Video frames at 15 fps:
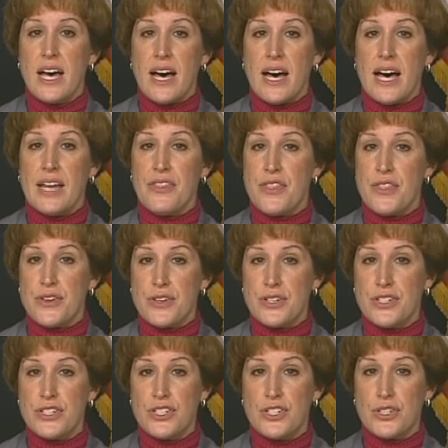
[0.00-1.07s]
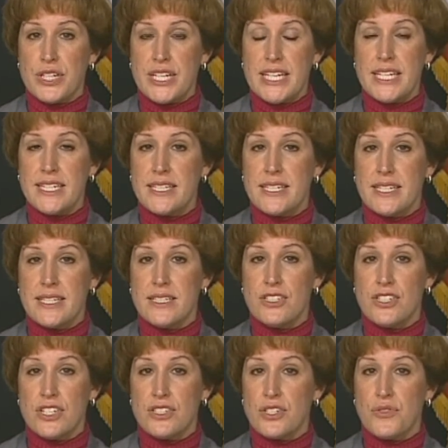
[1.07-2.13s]
on 3rd Street.
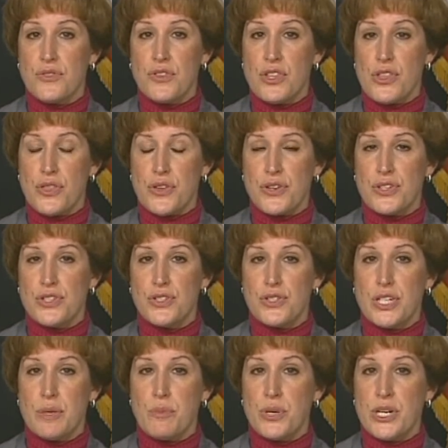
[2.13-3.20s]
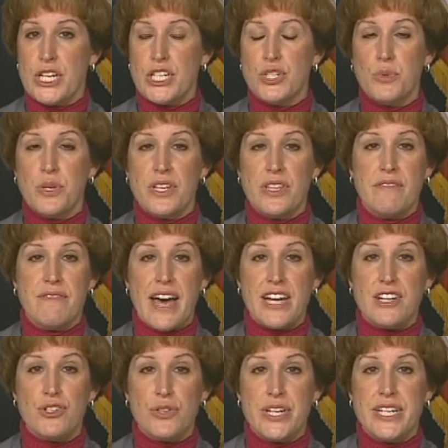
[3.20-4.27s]
It's just over the 3rd Street Bridge where the
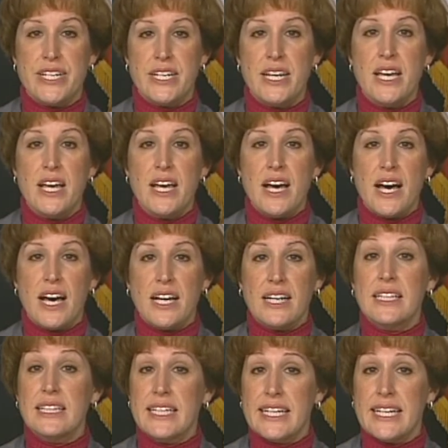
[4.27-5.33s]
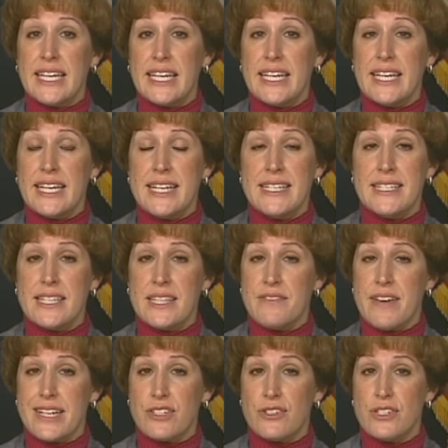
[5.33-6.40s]
Veteran Clinic is and the
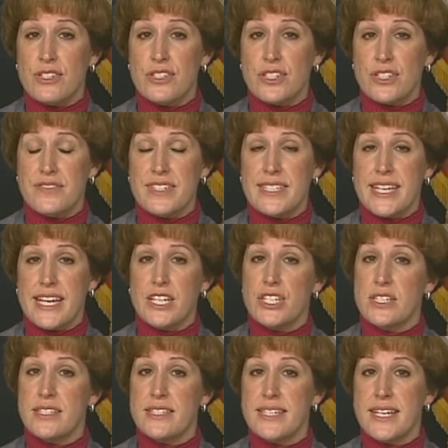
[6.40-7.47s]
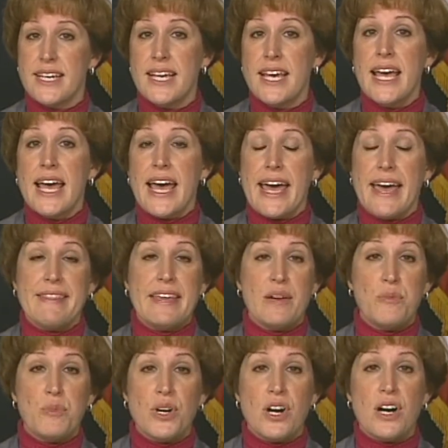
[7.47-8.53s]
Veteran Service Agency. And
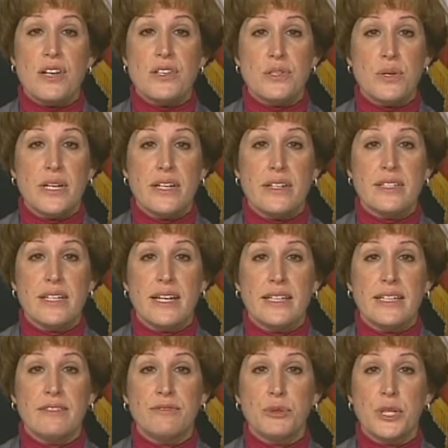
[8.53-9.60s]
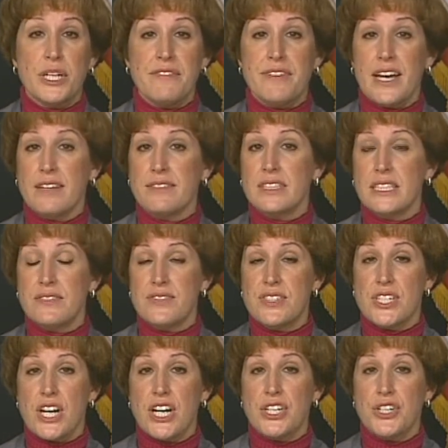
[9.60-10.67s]
then we're also at 45
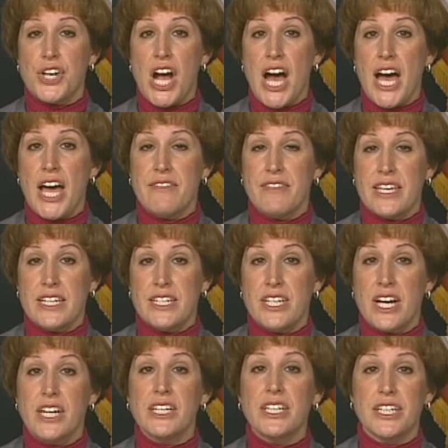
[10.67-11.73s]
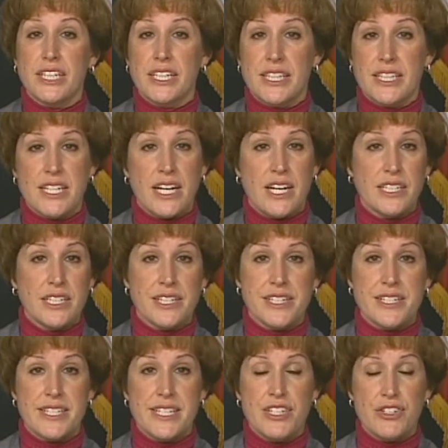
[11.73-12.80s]
Clipstar Drive in Dunkirk at the
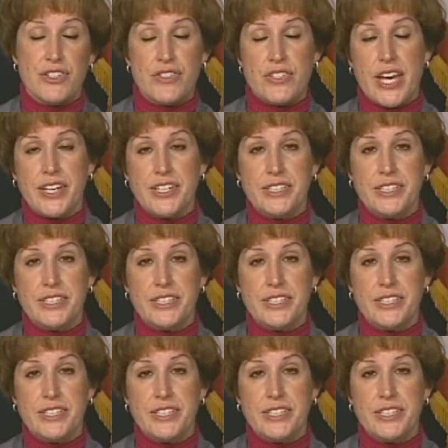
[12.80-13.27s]
Dunkirk Senior Center.